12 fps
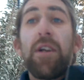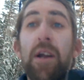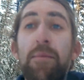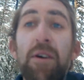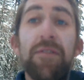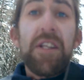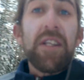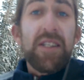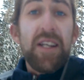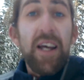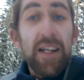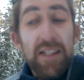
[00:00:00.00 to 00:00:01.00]
and I moved to the
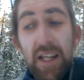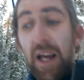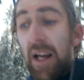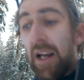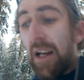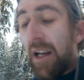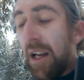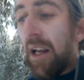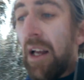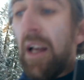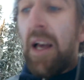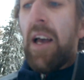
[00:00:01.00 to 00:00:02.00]
States
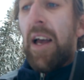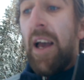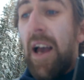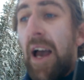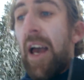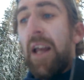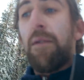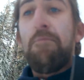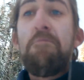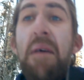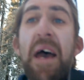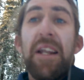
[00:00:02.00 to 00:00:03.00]

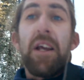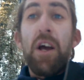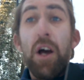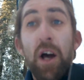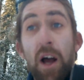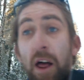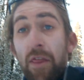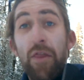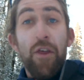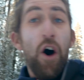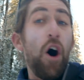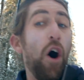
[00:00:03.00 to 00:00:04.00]
and met
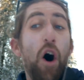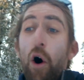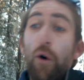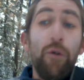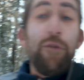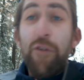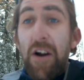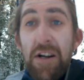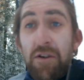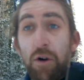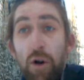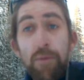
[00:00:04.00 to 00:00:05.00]
the whole
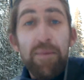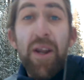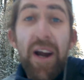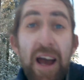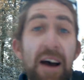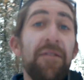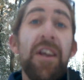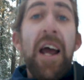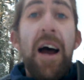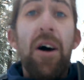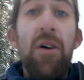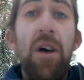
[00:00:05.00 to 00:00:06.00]
friend group that I have
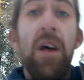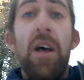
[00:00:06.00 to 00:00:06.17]
now.